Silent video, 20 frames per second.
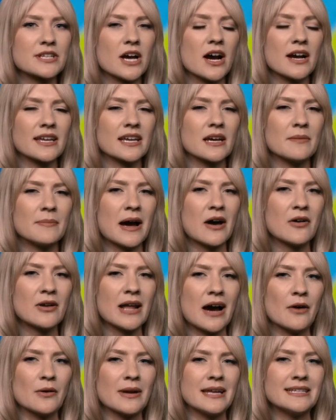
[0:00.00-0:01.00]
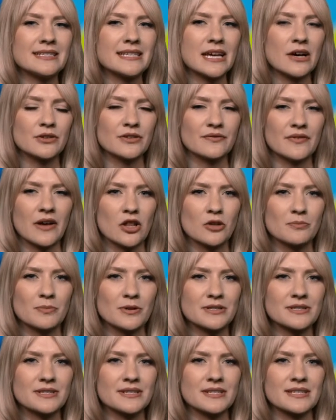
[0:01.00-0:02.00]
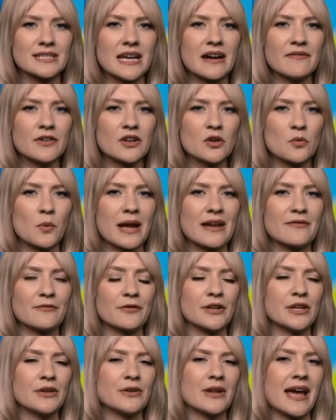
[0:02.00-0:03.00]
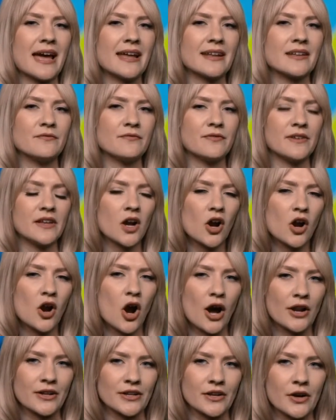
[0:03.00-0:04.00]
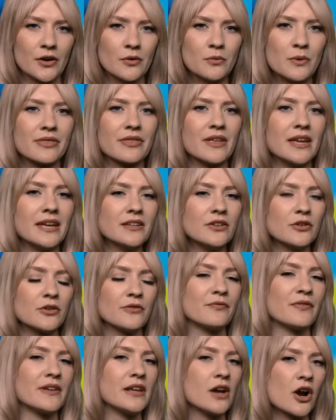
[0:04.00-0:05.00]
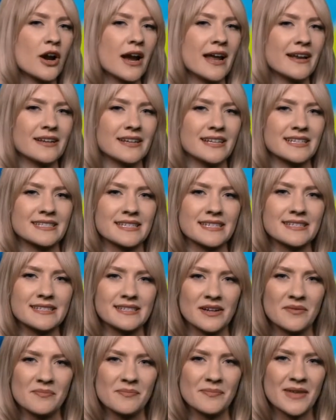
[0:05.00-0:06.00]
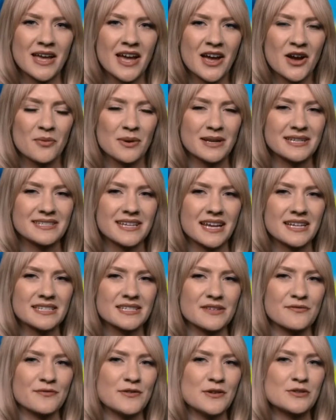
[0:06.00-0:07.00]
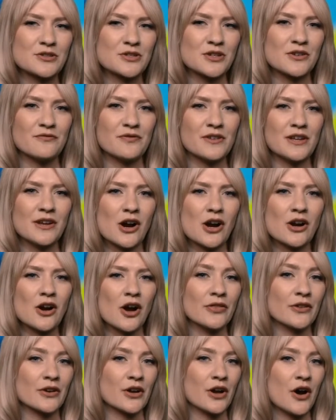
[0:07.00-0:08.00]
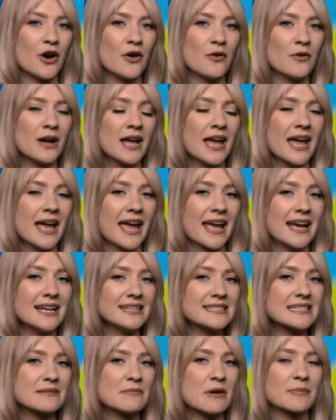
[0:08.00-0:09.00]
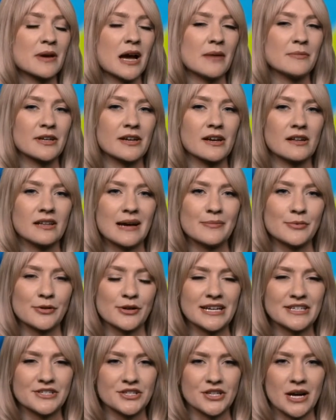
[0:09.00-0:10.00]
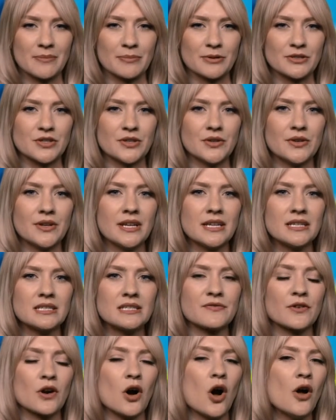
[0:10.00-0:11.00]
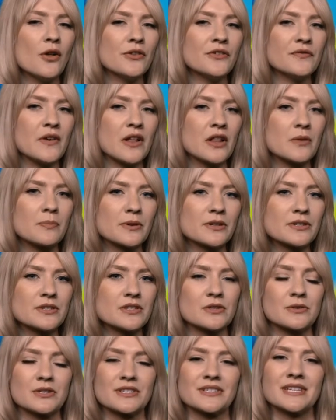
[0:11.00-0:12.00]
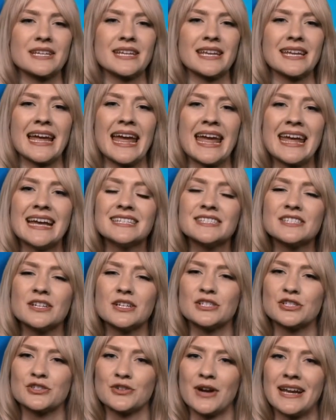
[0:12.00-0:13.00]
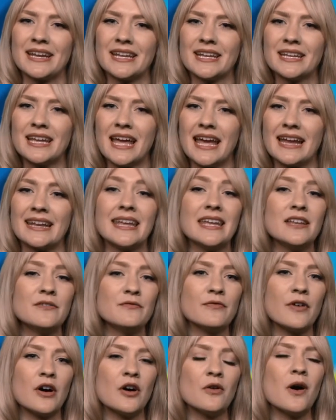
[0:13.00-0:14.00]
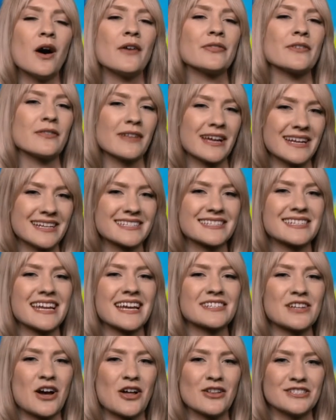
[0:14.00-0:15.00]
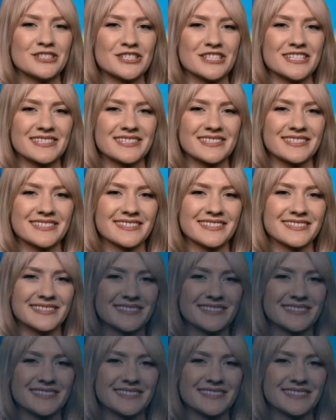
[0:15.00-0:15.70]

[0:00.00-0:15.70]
we're talking about how Intel developers discovered a way for you to edit VR audio within your VR editing system. We discuss the future of VR on the go, and some upcoming collaboration opportunities for all developers who are seeking hands-on training and info on the latest technologies.